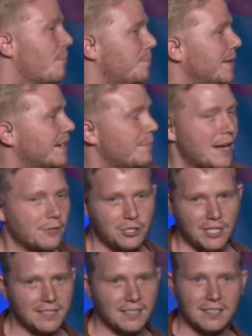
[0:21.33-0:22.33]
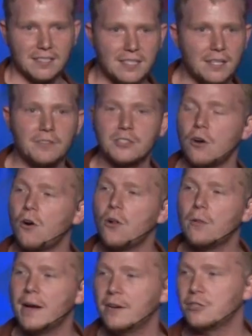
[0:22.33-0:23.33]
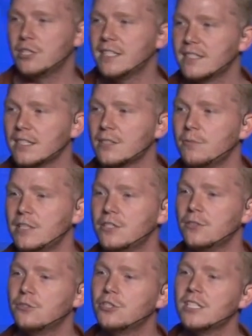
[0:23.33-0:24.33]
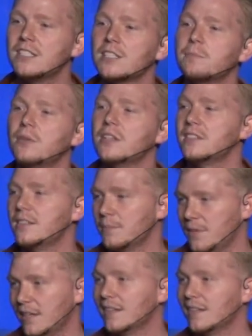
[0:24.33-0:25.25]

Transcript: being about Jesus, instead of it's all about Jesus, we do Jesus plus something.